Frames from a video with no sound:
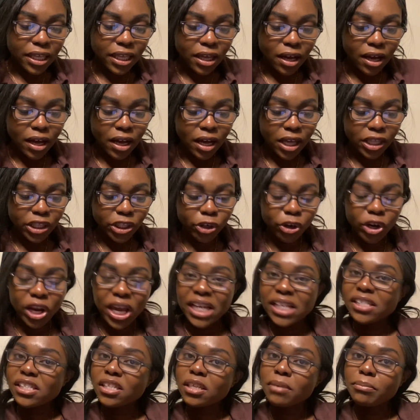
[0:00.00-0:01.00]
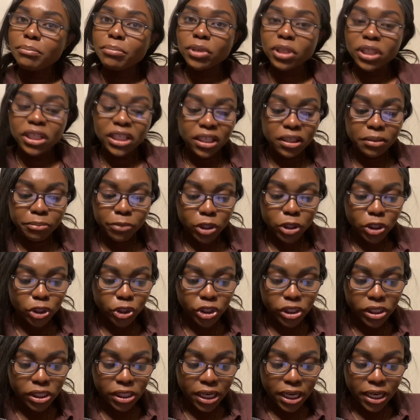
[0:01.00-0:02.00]
They're anti-bullying
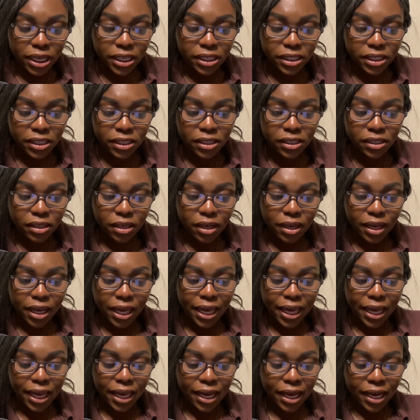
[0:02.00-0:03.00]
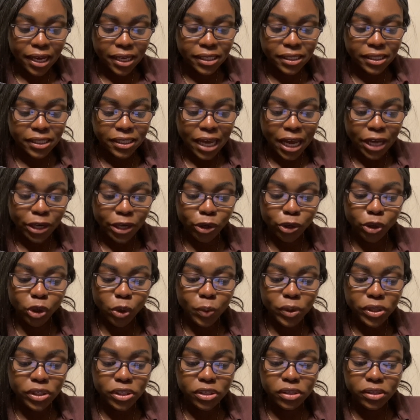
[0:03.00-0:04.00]
merchandise, and I don't know
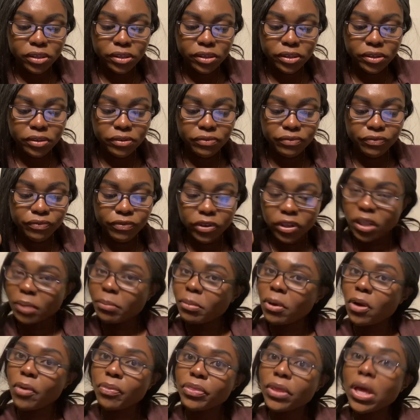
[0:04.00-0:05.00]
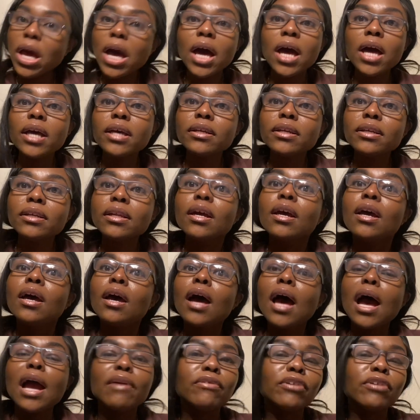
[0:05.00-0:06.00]
what to feel about that.
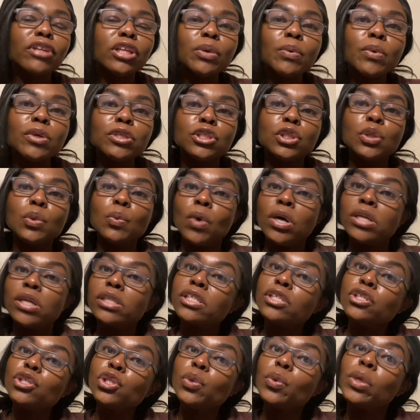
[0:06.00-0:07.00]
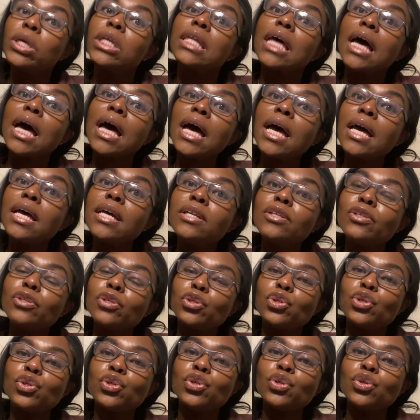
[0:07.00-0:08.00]
I really wish she wasn't doing
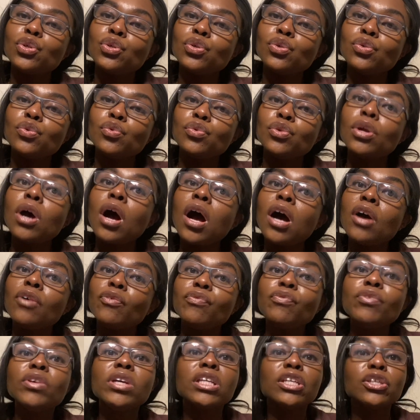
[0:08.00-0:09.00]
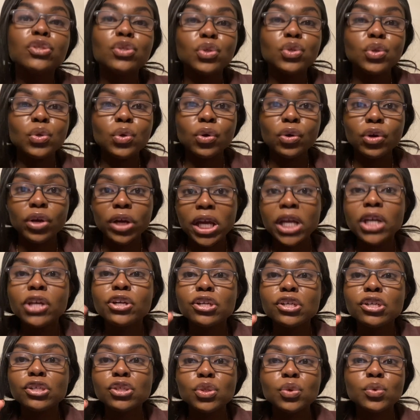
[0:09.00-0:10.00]
that, to not feed into her
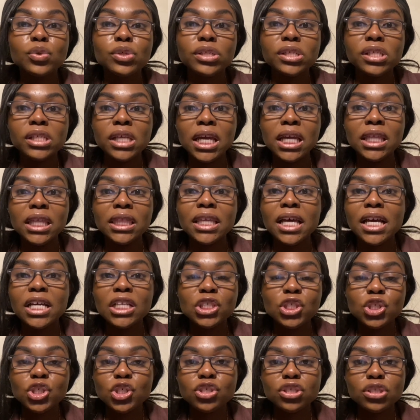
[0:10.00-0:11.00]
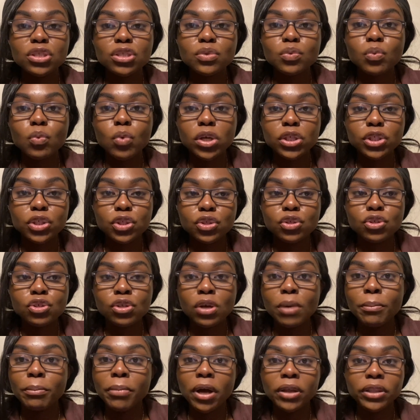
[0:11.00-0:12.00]
haters who are saying that she just wants to
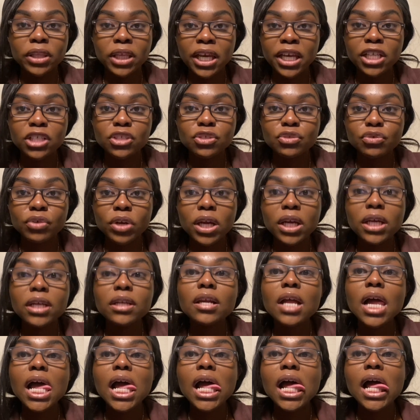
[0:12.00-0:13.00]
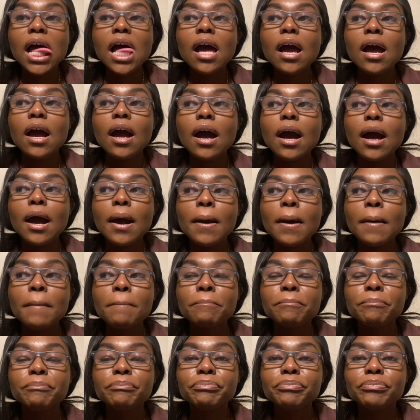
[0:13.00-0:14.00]
jump on the hate train.
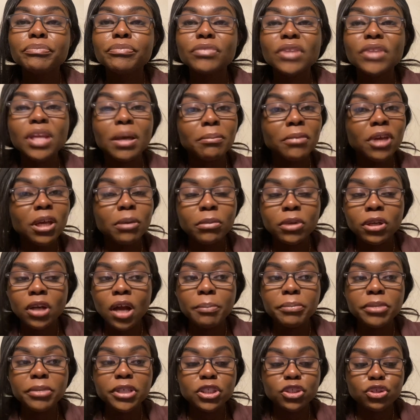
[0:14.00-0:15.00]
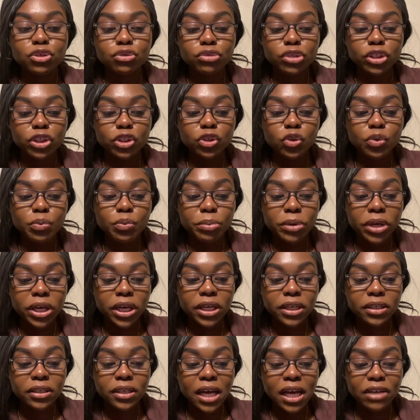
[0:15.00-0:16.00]
That may or may not be true,
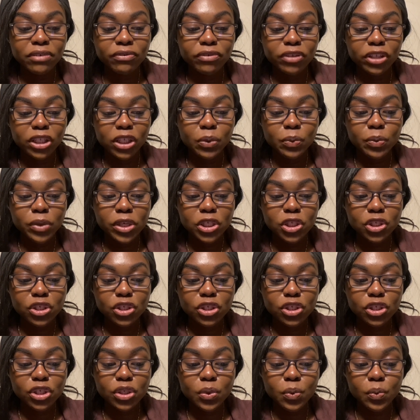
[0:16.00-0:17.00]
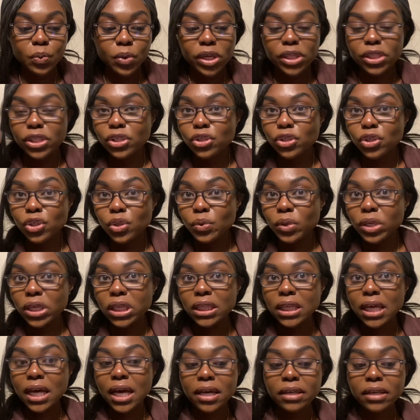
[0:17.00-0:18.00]
but I really wish she wasn't
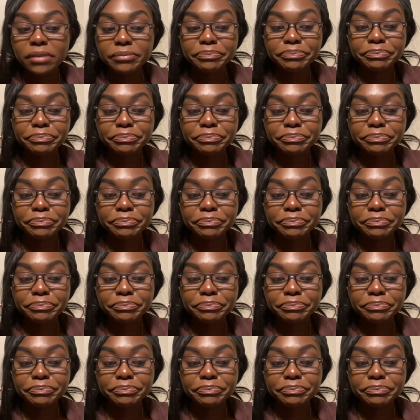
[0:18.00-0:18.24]
doing that.